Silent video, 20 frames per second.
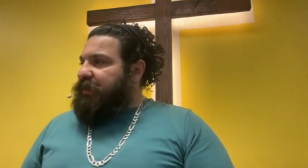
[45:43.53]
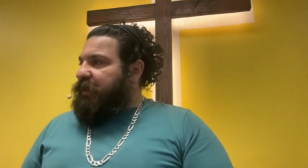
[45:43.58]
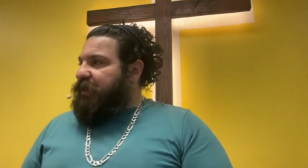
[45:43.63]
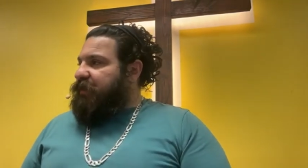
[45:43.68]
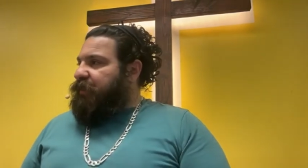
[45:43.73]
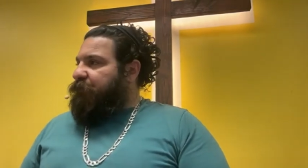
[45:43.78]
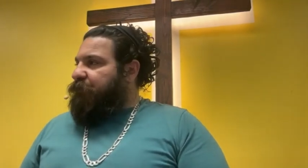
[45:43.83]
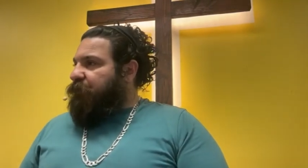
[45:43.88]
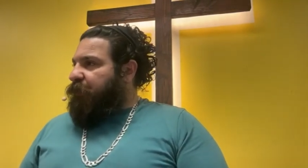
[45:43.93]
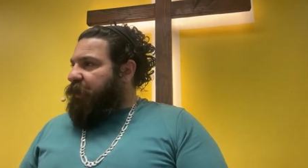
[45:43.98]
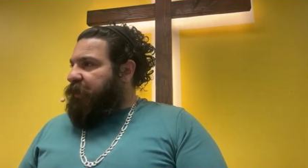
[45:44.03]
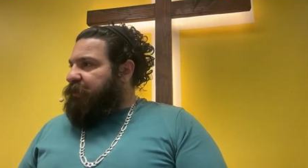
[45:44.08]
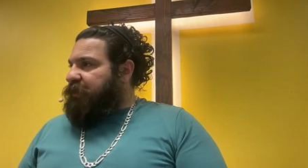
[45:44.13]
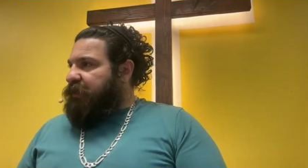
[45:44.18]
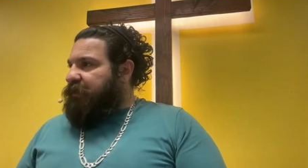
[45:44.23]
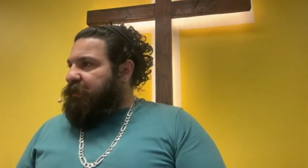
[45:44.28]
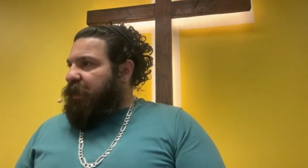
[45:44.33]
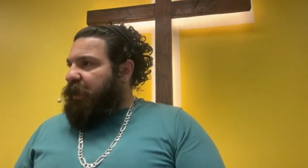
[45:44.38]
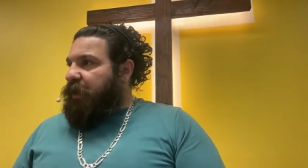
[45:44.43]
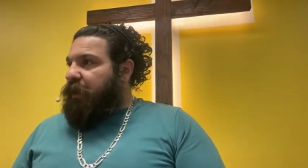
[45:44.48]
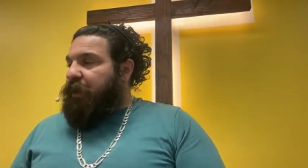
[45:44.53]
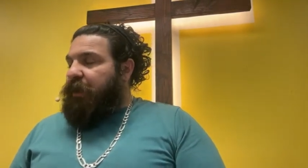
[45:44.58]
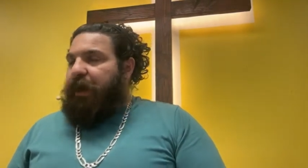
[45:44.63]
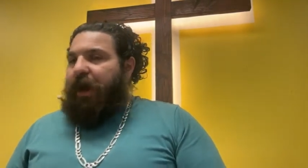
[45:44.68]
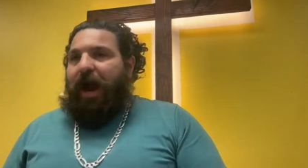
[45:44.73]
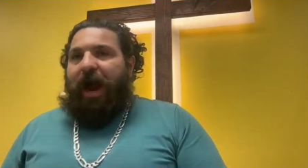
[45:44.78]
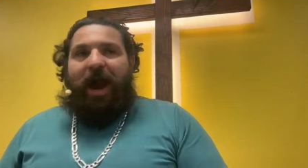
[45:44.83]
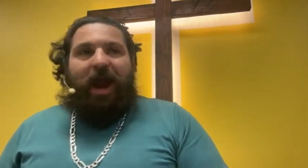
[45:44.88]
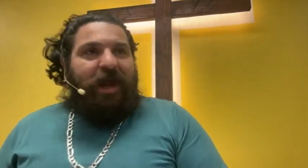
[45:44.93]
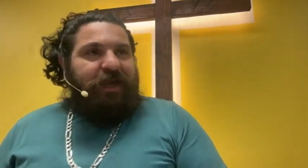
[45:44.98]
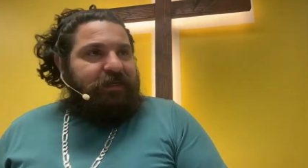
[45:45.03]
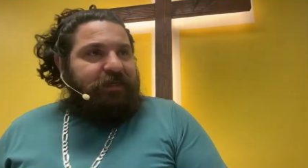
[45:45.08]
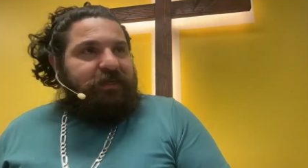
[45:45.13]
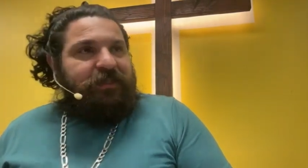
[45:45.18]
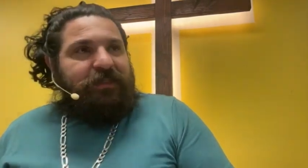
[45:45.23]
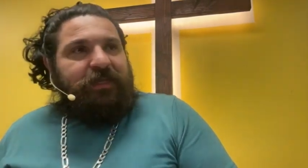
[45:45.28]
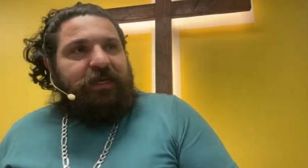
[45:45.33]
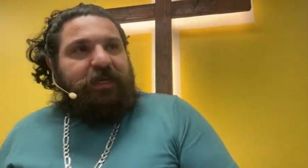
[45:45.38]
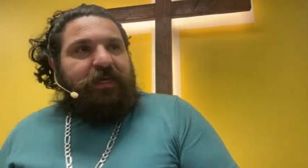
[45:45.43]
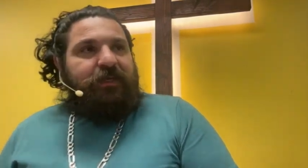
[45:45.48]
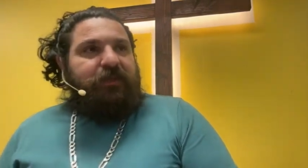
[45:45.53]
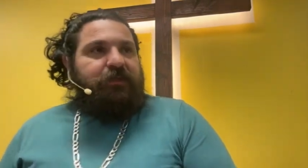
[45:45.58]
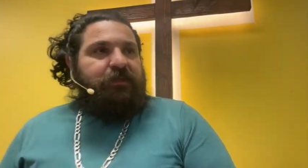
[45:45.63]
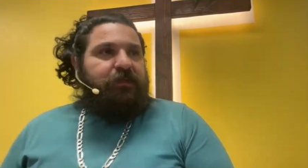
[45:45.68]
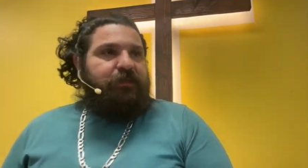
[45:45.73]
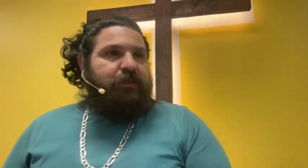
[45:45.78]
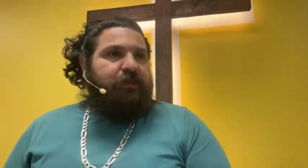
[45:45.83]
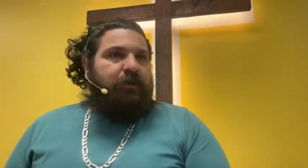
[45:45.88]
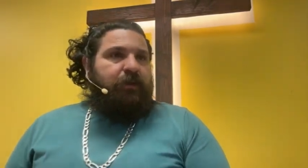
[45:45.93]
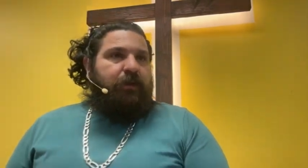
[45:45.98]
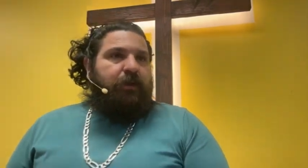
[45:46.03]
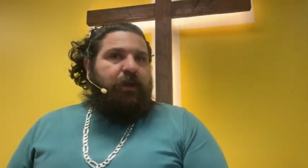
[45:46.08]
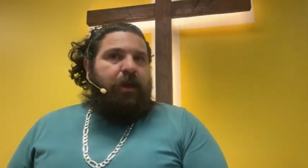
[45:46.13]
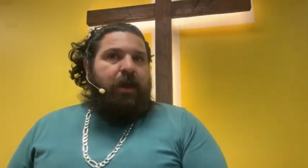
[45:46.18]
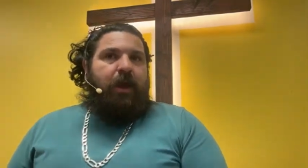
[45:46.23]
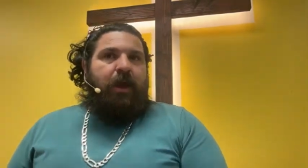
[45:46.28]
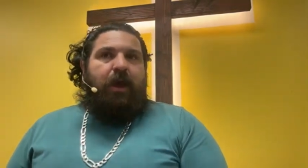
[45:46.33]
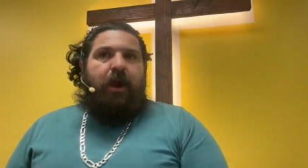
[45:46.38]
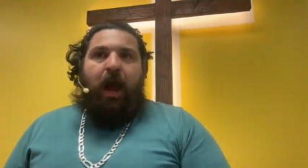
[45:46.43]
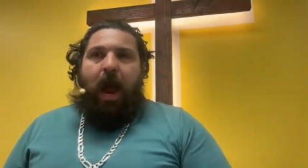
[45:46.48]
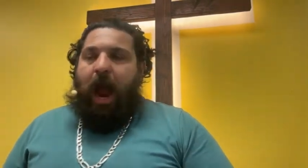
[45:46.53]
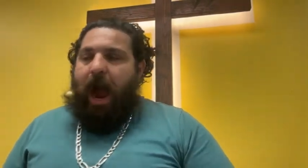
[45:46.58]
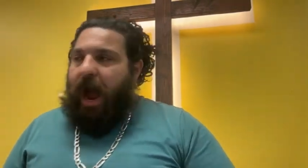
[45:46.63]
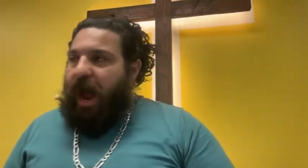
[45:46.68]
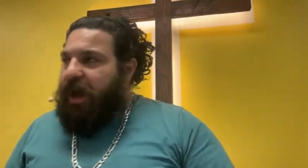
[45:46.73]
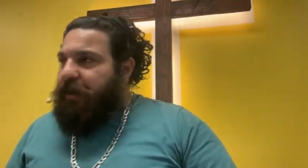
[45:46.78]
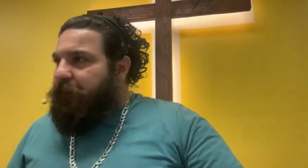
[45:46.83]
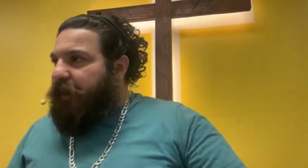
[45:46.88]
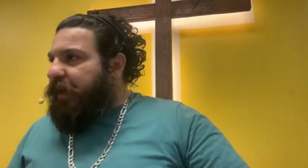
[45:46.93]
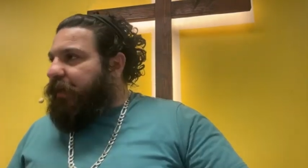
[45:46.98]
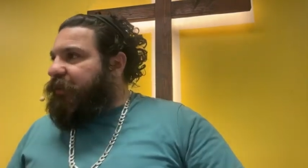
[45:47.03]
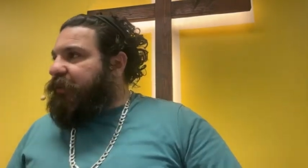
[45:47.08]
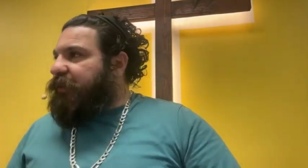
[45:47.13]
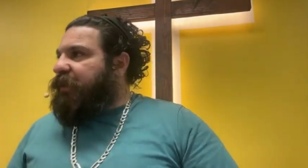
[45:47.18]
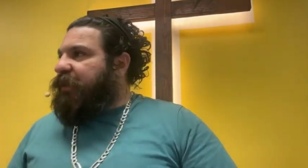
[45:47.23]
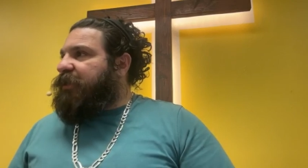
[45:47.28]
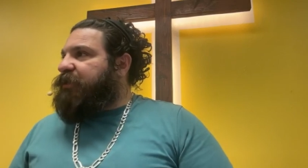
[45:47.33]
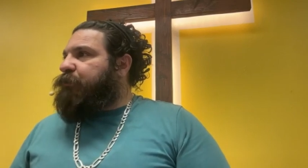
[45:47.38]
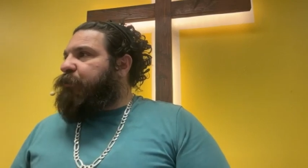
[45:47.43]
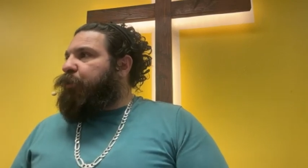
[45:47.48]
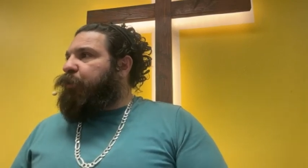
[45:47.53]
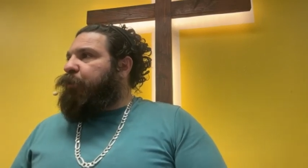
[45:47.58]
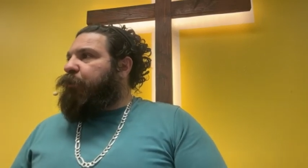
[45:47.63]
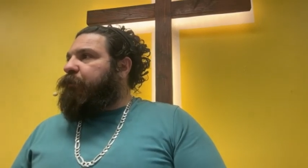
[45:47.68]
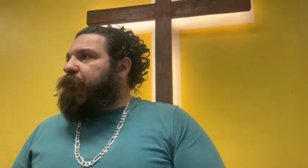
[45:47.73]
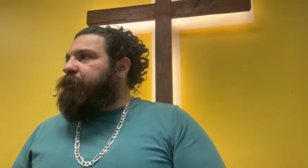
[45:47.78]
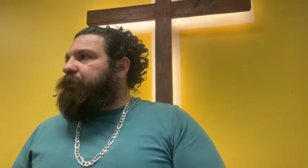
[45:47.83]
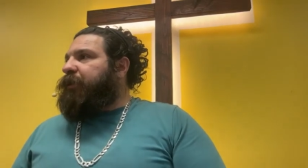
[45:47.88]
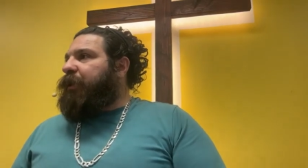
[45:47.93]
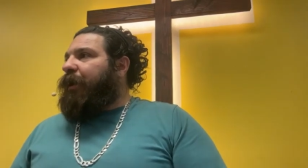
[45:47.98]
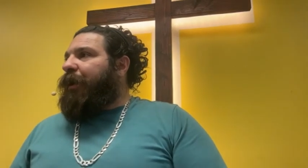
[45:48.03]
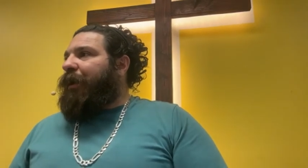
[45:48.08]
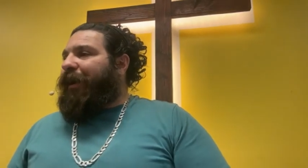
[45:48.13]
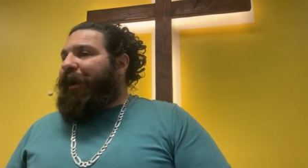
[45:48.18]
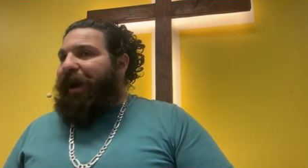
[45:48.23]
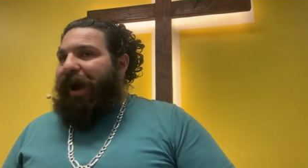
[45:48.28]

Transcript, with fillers: It's easy for us to say, I did this. I made these moves.